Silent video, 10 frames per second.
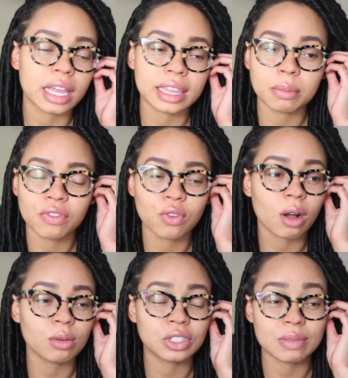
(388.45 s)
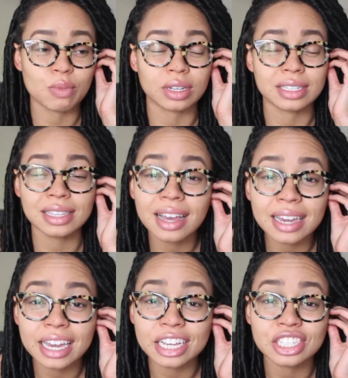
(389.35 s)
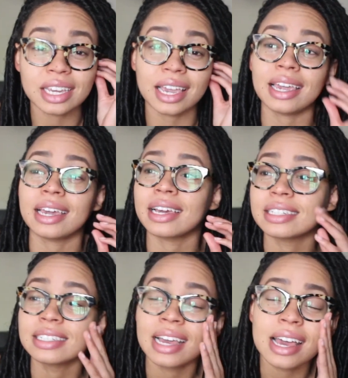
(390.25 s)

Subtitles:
I think before I was just more sluggish and